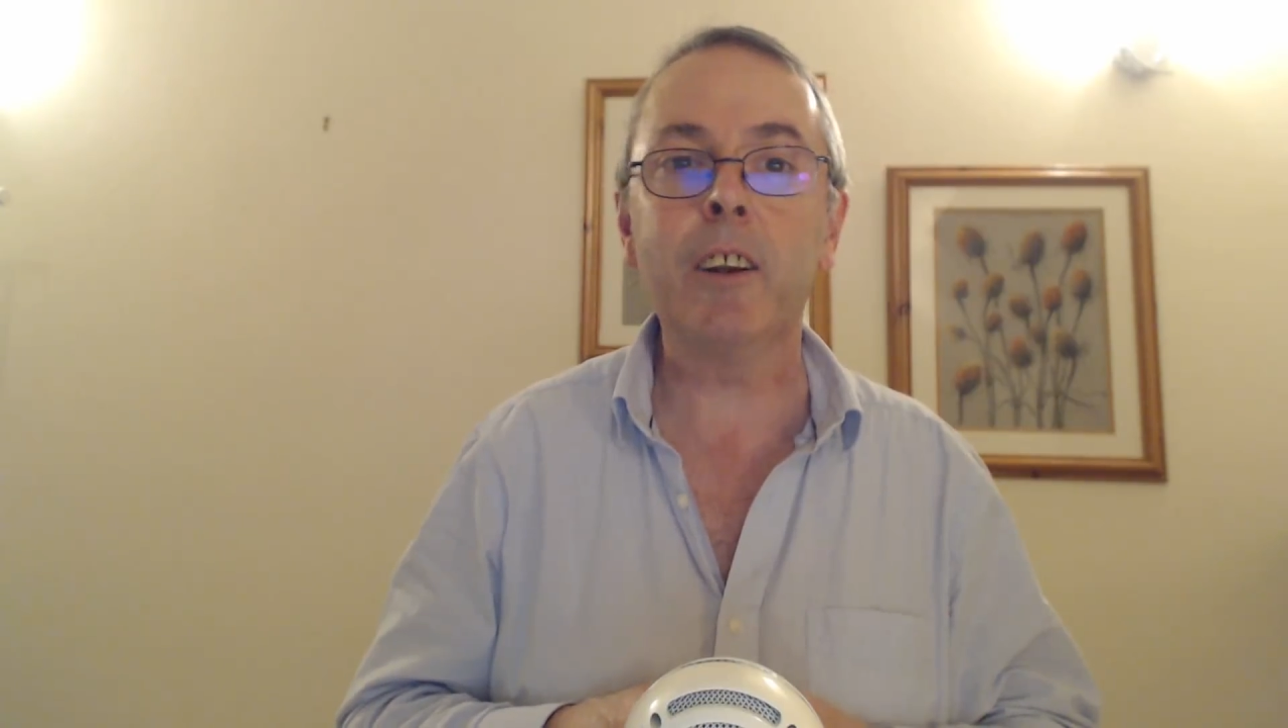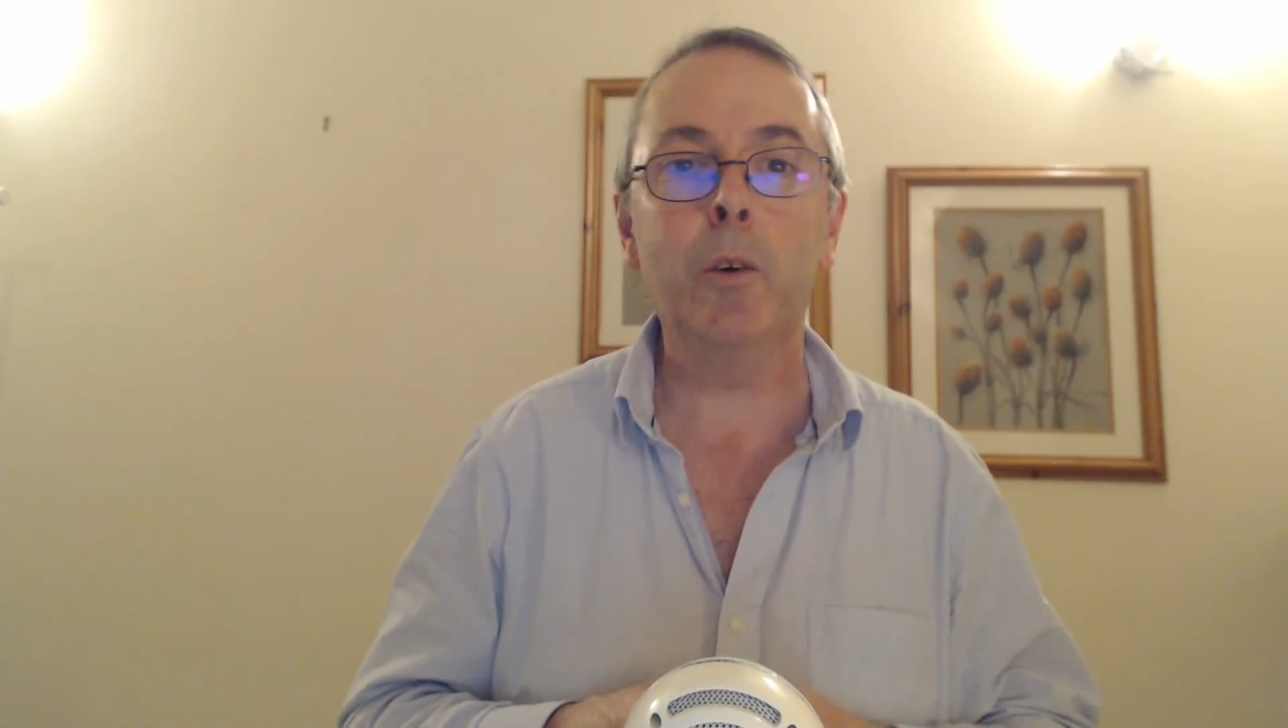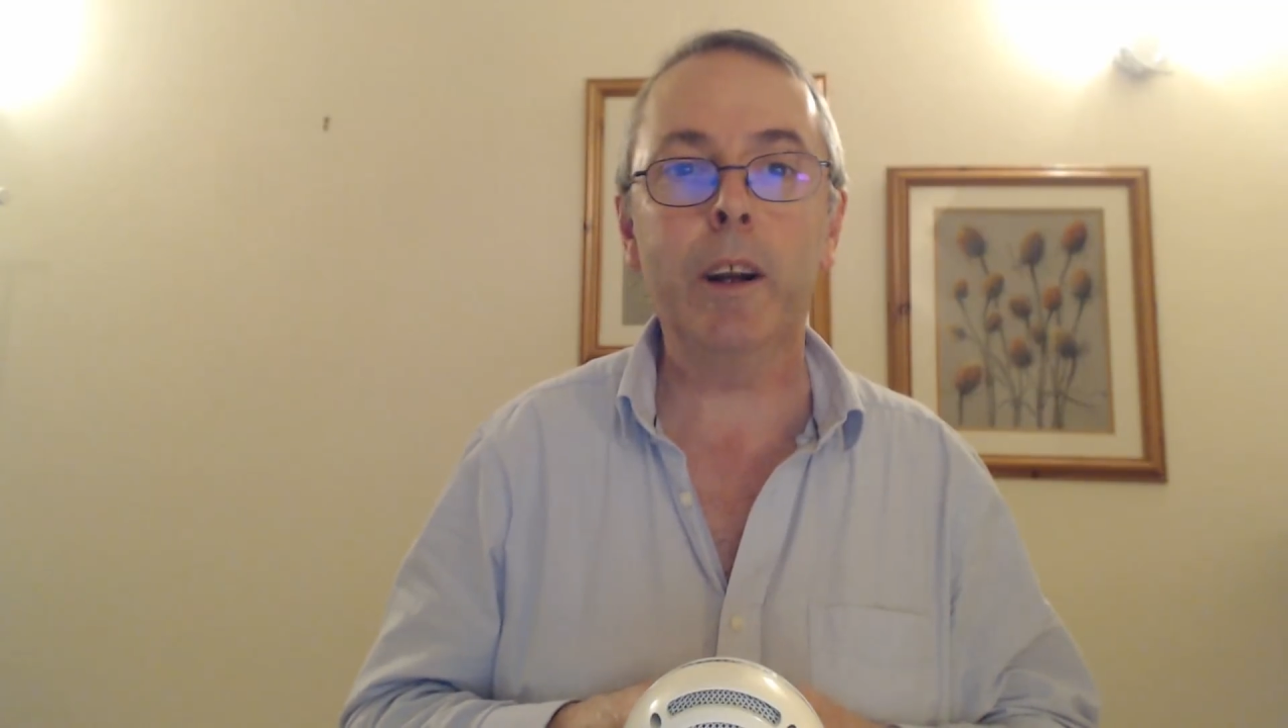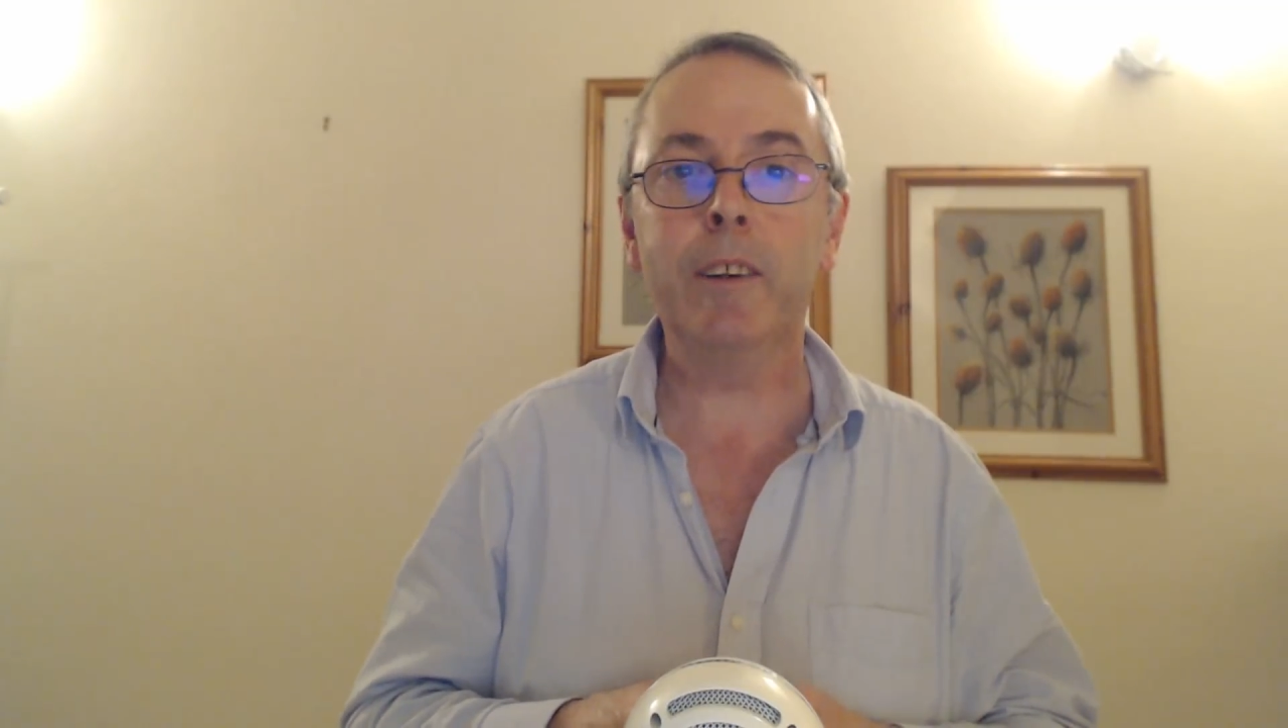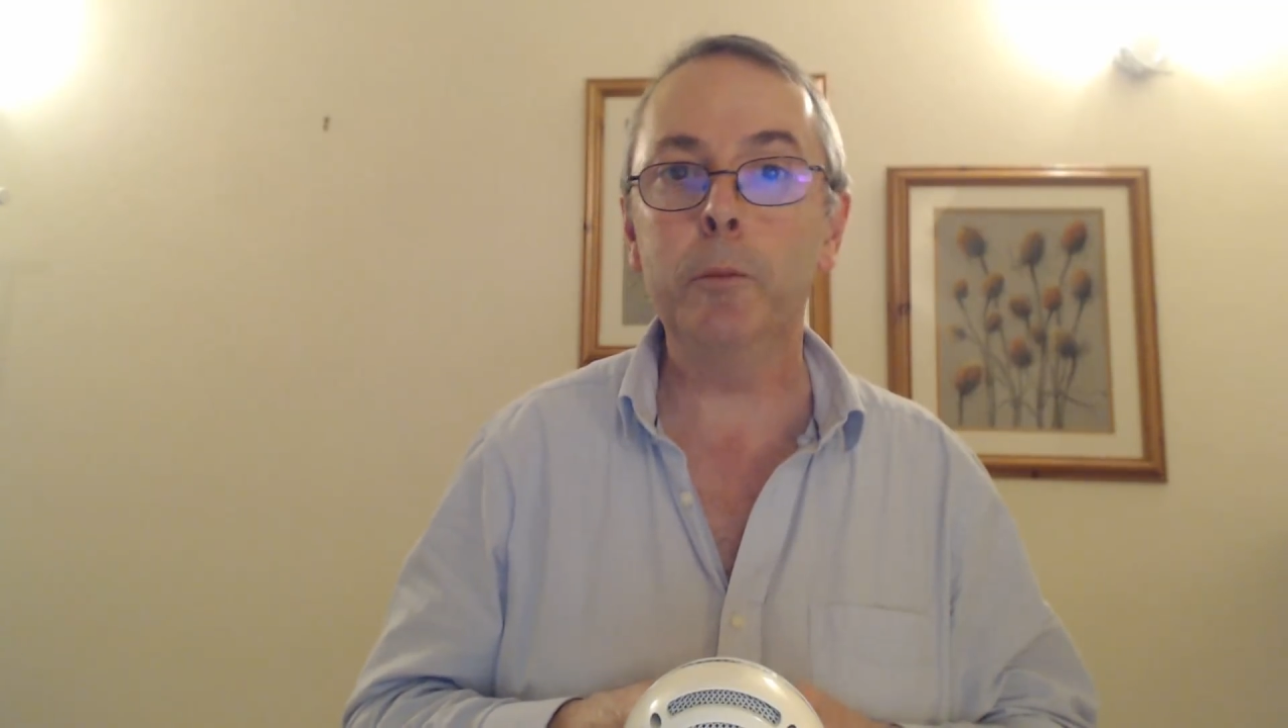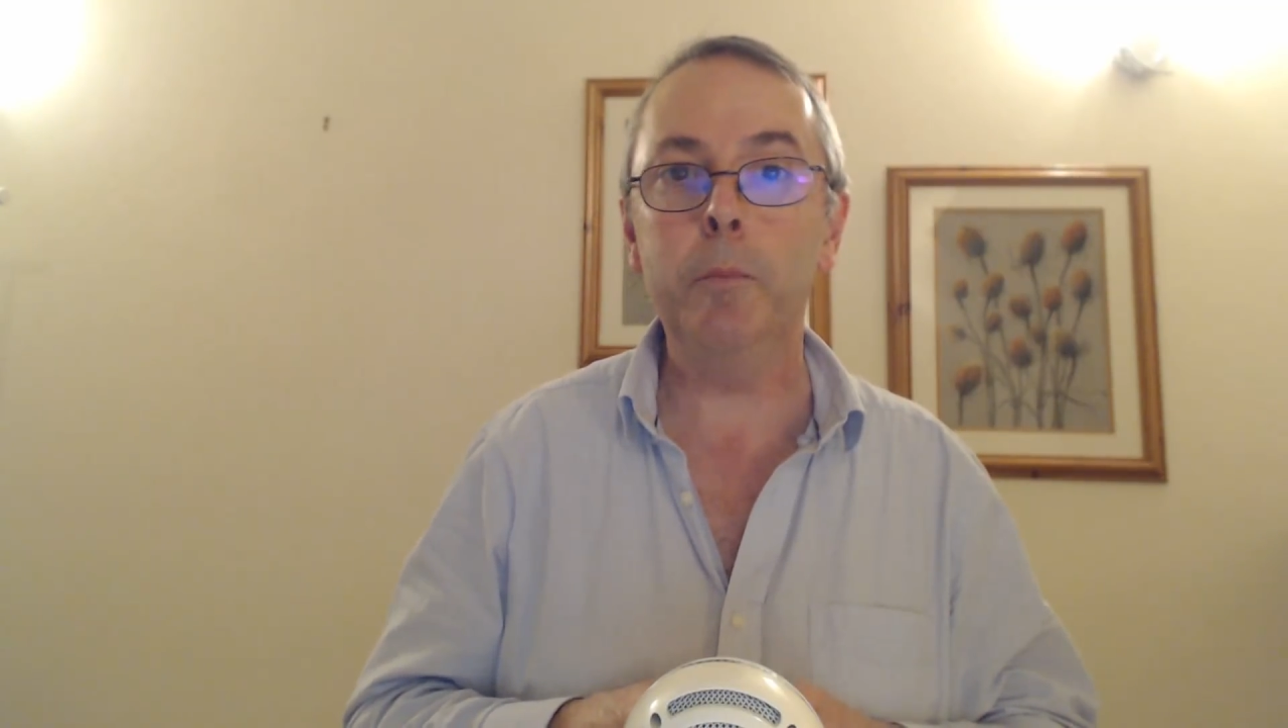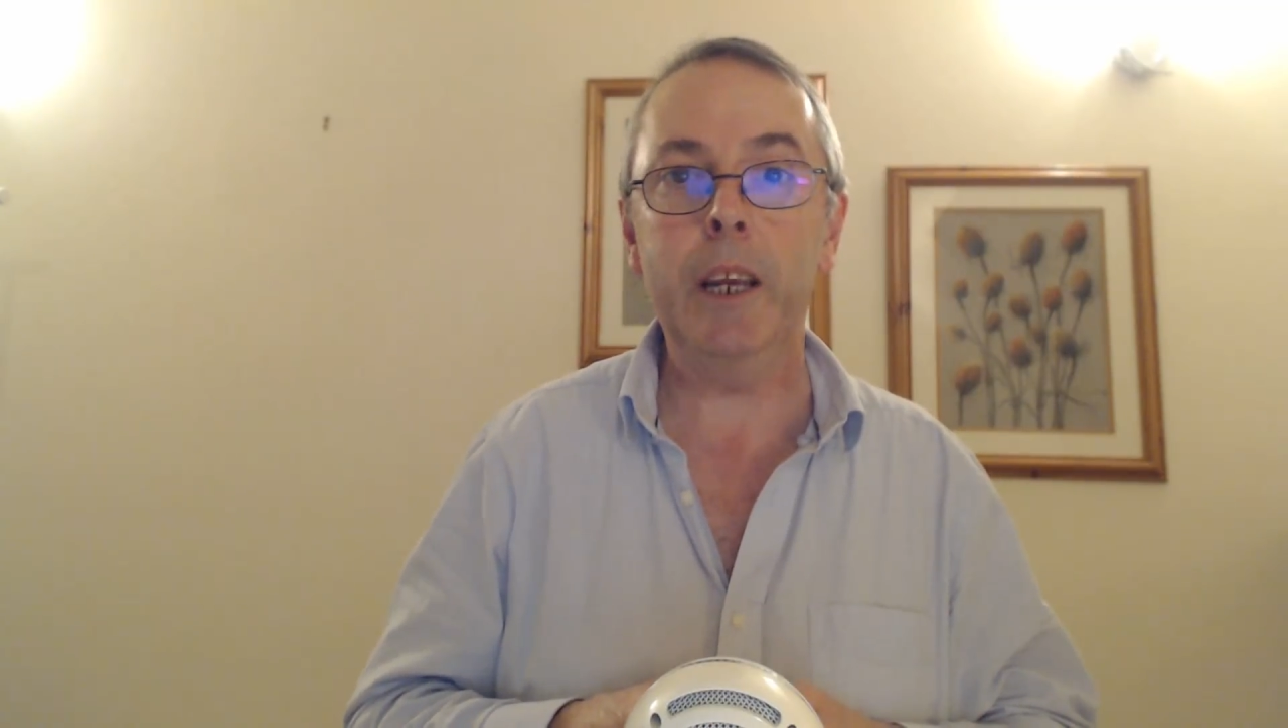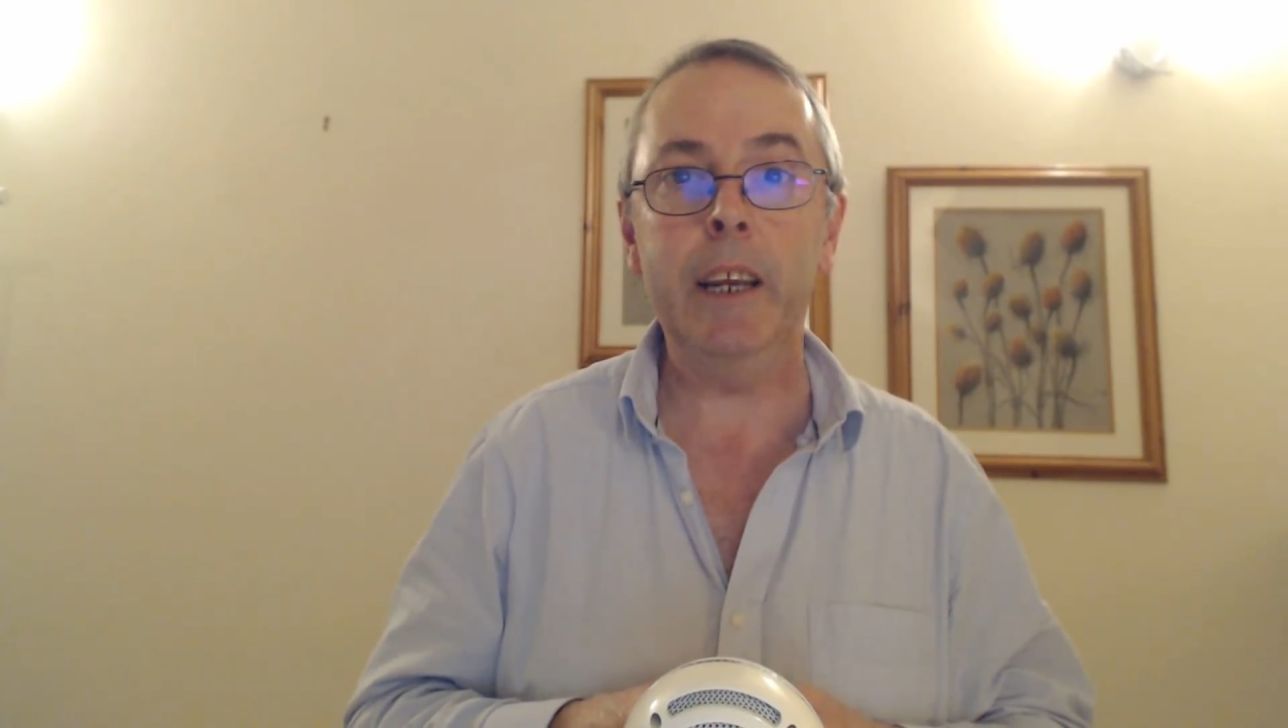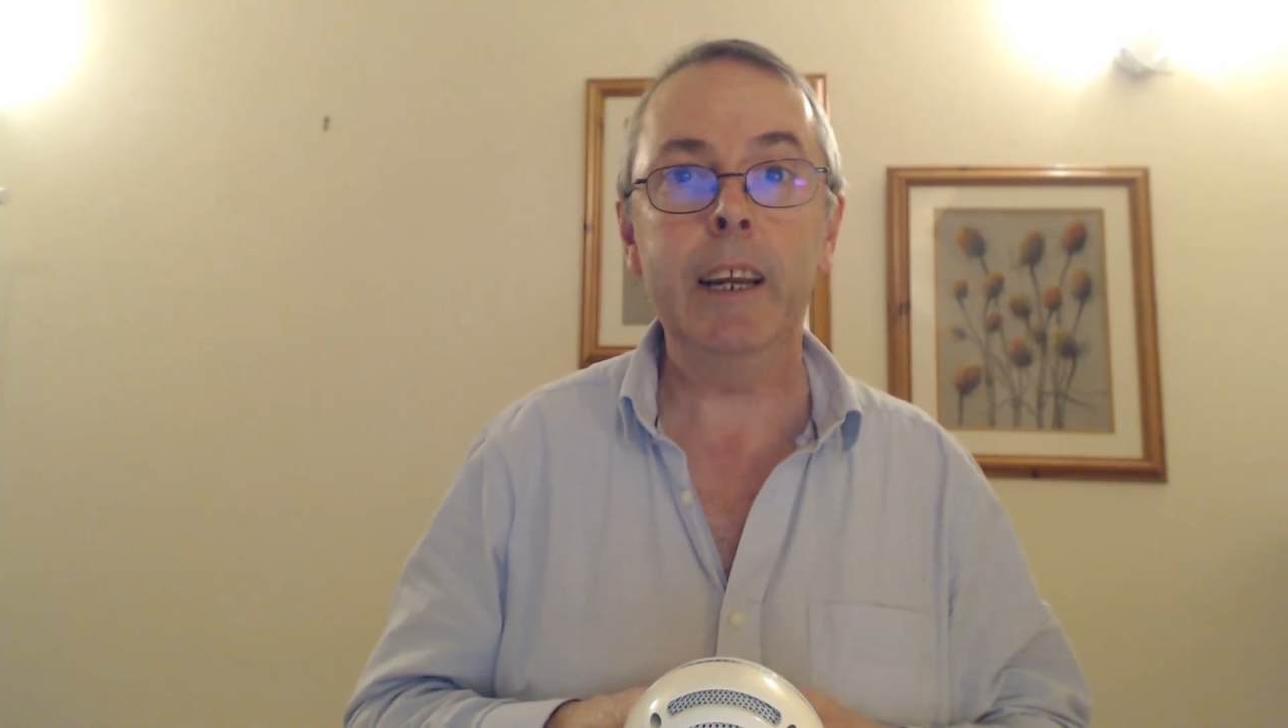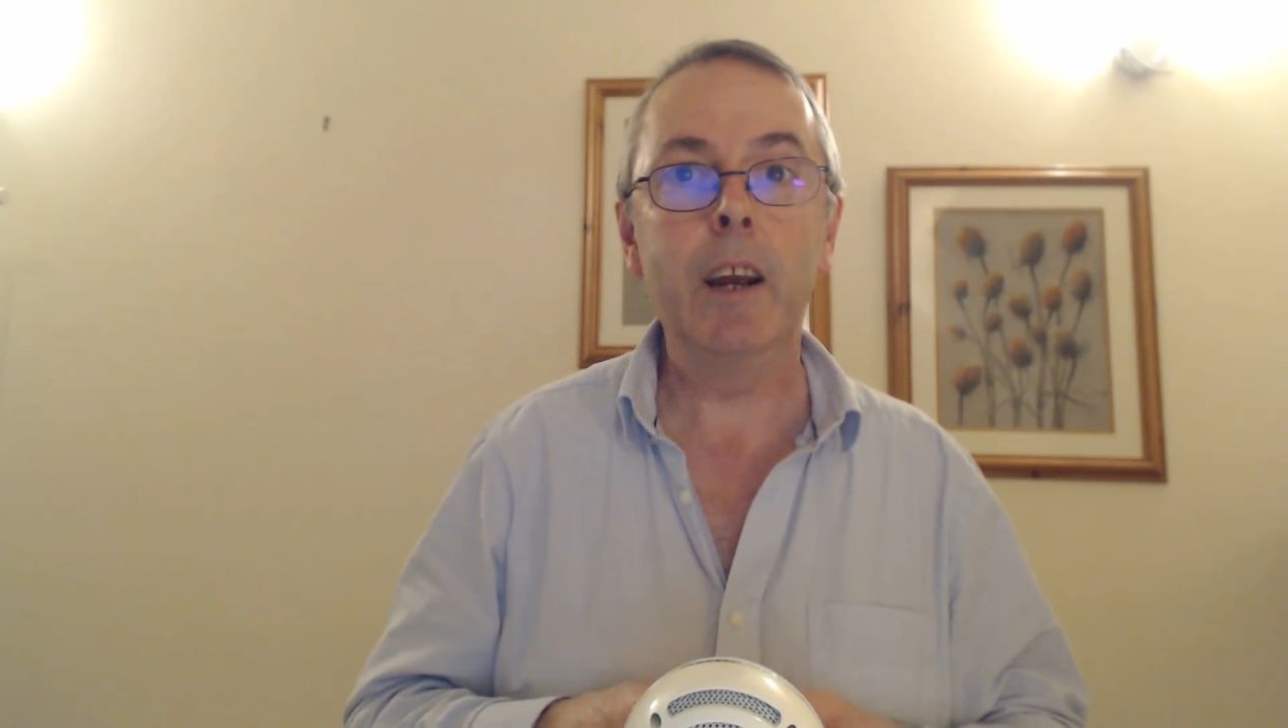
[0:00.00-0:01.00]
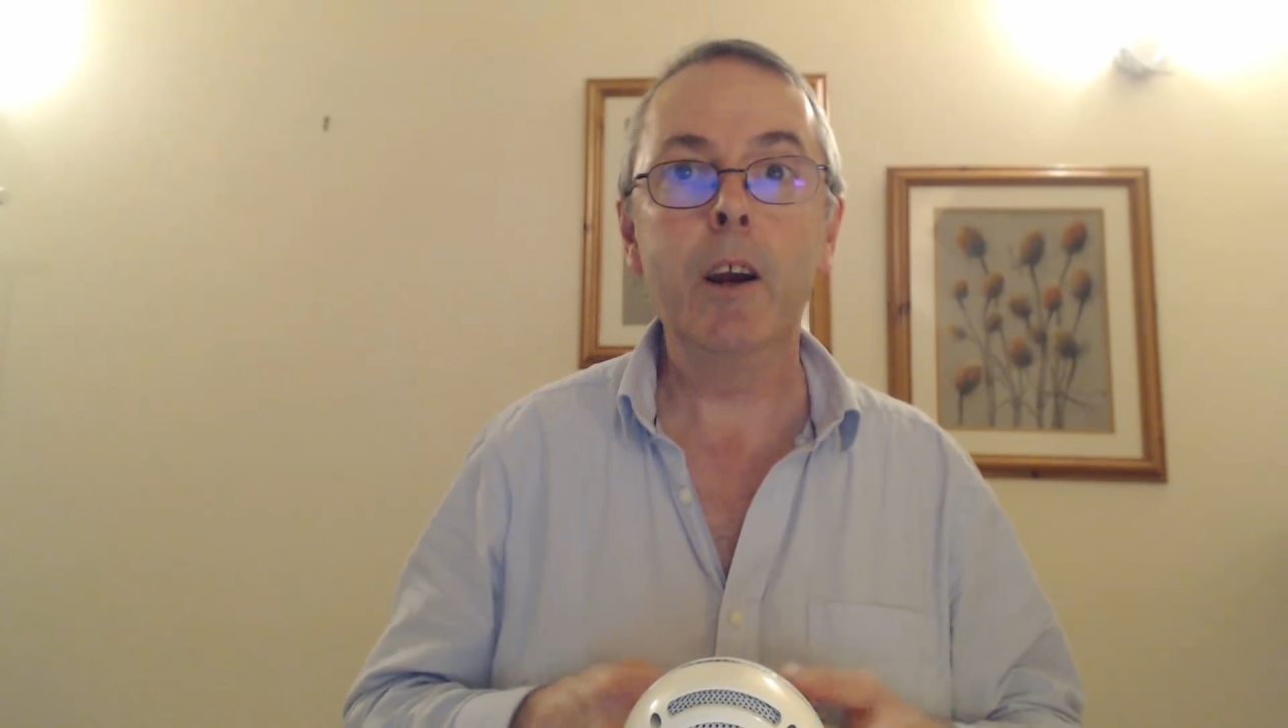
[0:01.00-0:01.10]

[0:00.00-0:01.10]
going to be